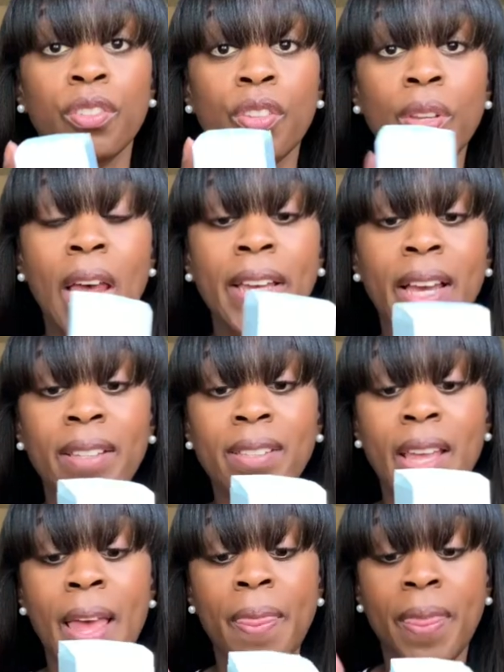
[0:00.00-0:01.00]
So like I
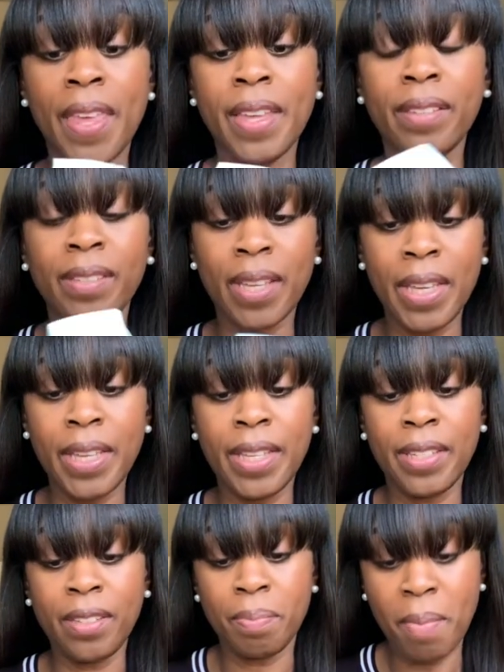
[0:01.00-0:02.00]
said, this
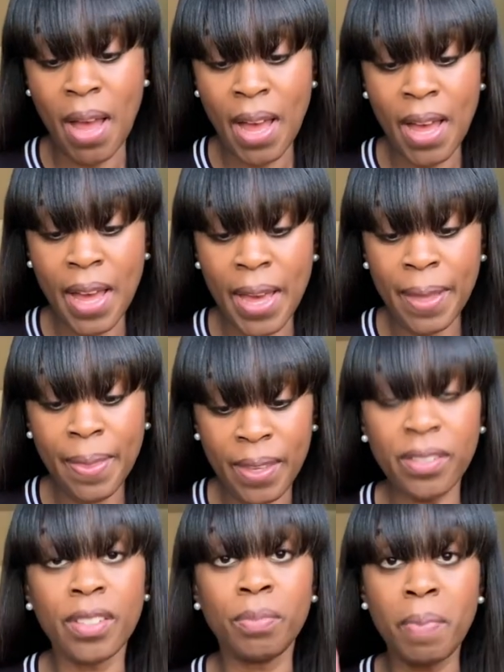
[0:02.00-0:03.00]
is my,
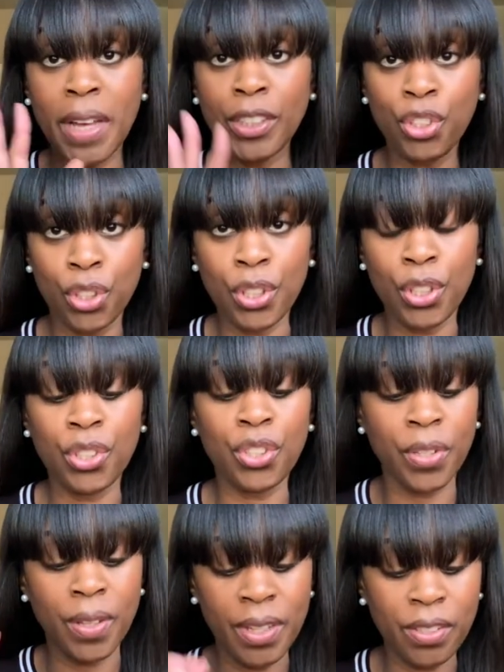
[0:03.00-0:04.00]
this is my
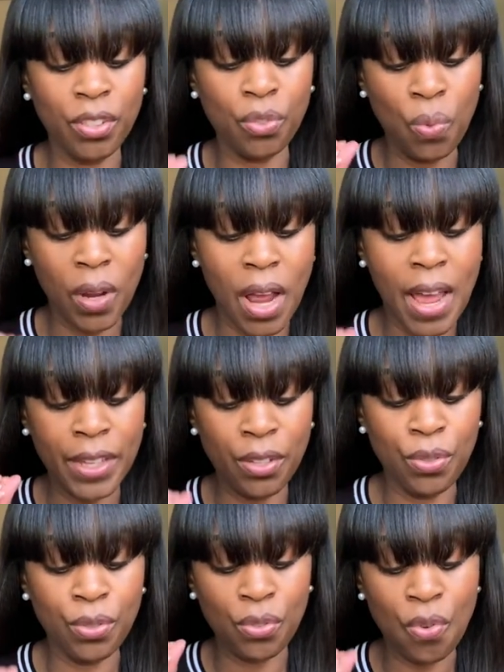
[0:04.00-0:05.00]
zhuzh. This is what I
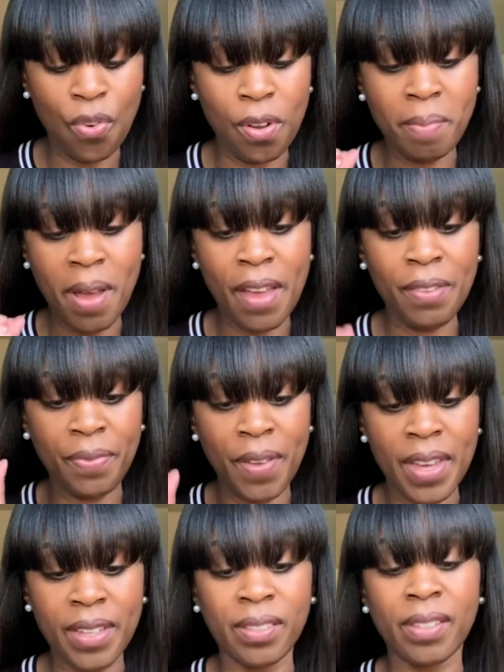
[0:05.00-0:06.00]
use on my
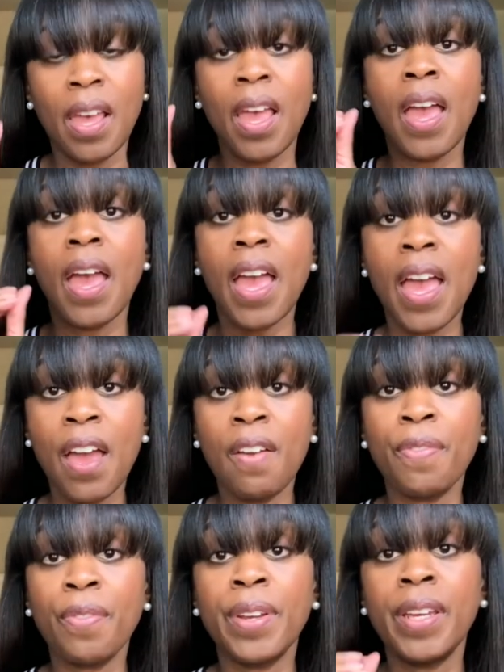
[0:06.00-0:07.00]
face
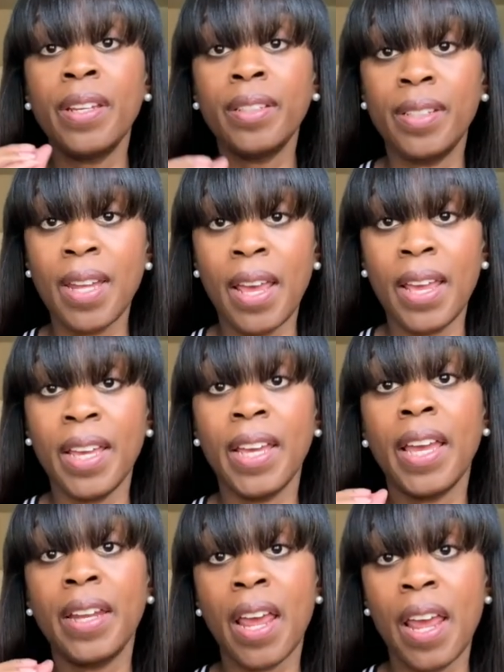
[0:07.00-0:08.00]
every
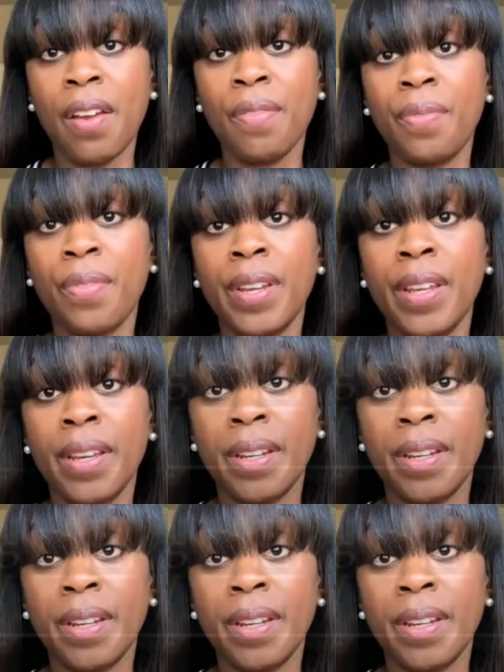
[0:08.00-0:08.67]
day and every